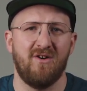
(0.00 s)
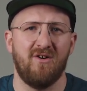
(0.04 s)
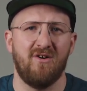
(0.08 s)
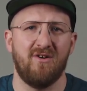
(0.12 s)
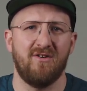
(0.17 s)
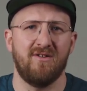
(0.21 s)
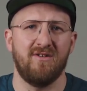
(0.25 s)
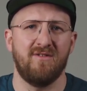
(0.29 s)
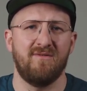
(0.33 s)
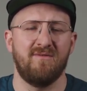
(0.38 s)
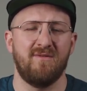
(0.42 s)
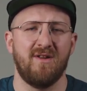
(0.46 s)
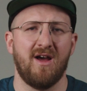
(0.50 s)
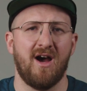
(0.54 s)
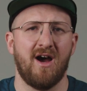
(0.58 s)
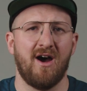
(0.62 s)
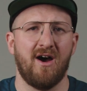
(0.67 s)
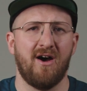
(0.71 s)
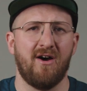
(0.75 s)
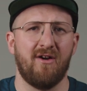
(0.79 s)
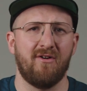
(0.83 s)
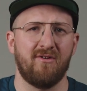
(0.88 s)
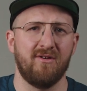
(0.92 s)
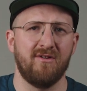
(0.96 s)
on
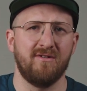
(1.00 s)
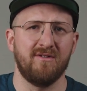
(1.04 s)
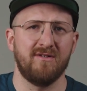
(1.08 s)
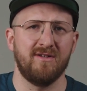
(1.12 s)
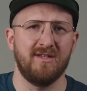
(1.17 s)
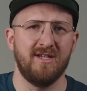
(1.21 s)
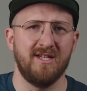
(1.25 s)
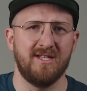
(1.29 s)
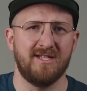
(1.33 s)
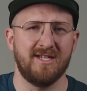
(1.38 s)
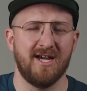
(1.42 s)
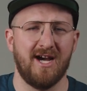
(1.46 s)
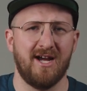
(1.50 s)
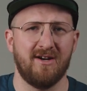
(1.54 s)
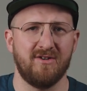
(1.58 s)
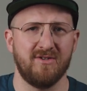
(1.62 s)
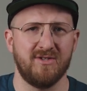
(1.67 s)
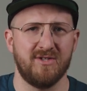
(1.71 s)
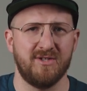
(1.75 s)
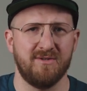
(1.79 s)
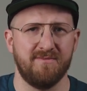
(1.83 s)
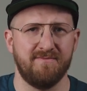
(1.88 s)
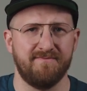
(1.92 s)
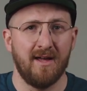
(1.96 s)
our
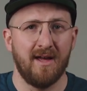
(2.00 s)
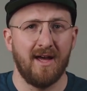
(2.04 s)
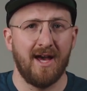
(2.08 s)
guitars.